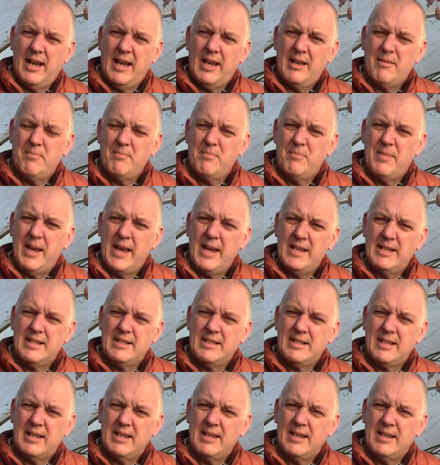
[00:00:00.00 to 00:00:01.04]
and
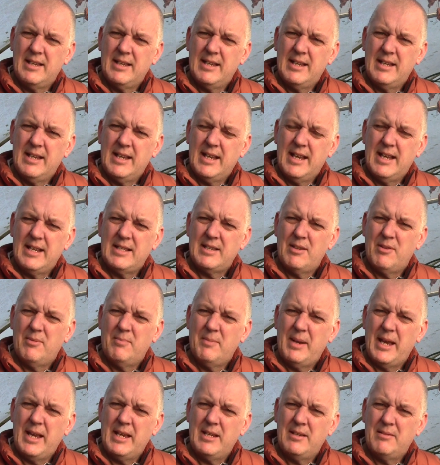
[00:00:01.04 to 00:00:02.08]
main is your
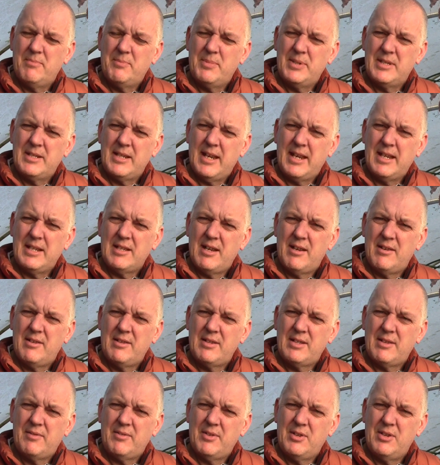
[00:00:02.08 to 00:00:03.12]
main
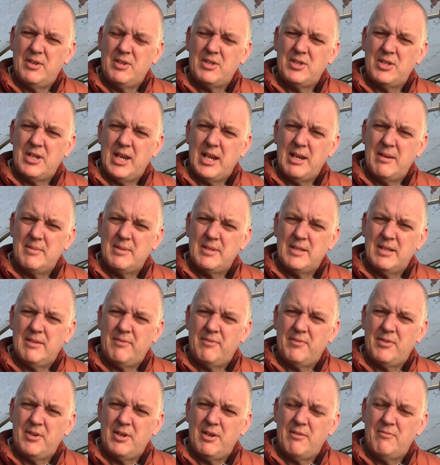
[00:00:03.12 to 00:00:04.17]
potatoes for your chips
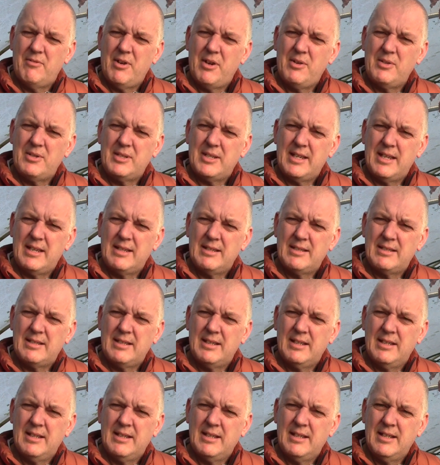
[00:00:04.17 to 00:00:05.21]
and for your roasties.
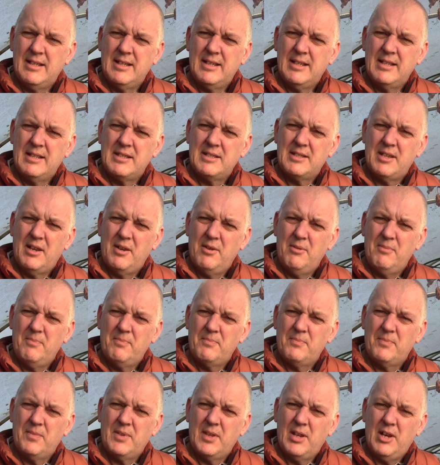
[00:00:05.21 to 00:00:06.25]
So
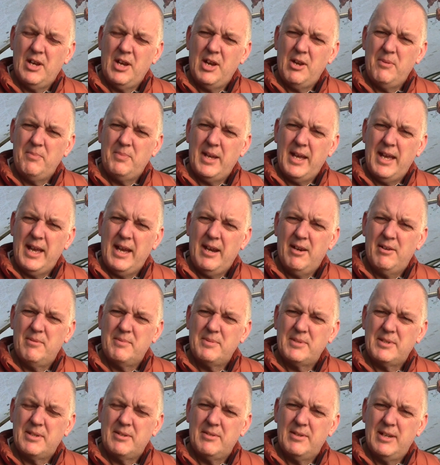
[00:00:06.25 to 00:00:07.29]
I hope that
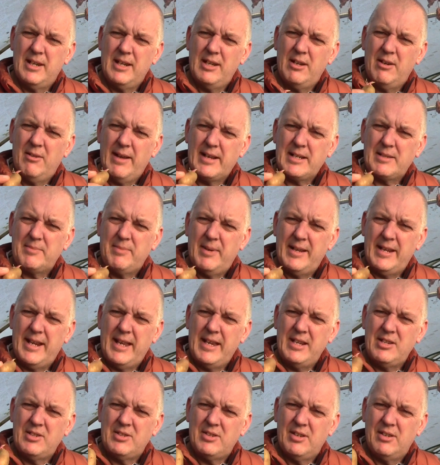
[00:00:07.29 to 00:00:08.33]
helps. A little
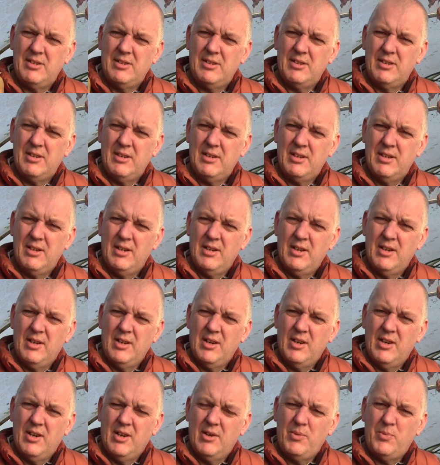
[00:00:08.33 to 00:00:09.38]
explanation
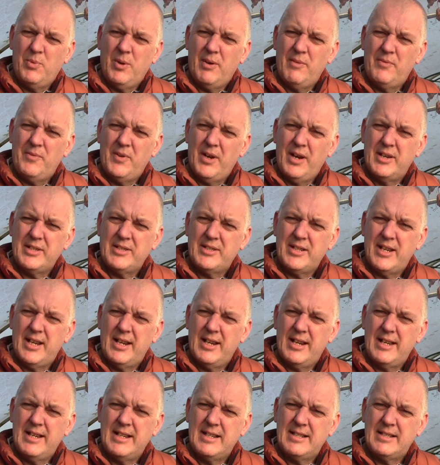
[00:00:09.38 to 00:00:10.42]
of what first
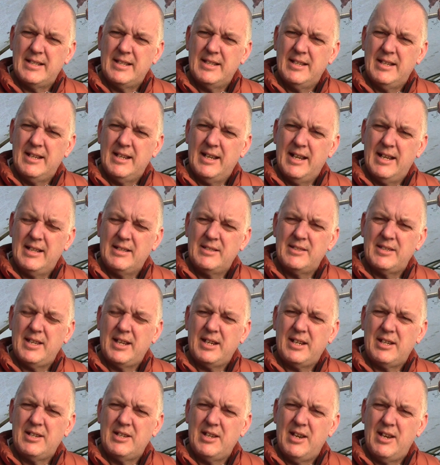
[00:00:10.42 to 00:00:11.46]
earlies and
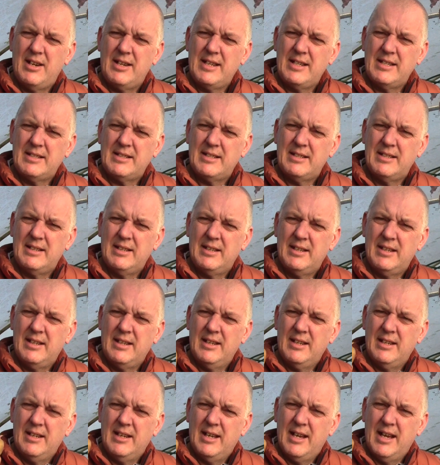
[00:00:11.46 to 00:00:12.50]
second earlies
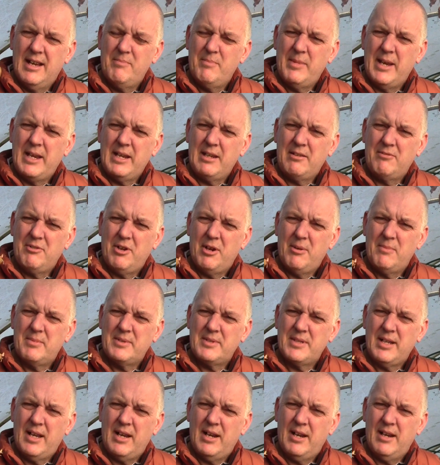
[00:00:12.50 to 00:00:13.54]
and main
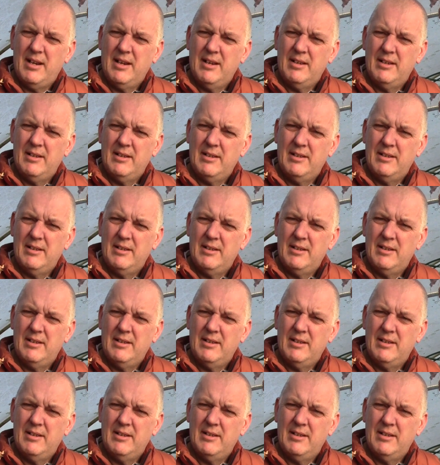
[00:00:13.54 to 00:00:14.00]
crops are.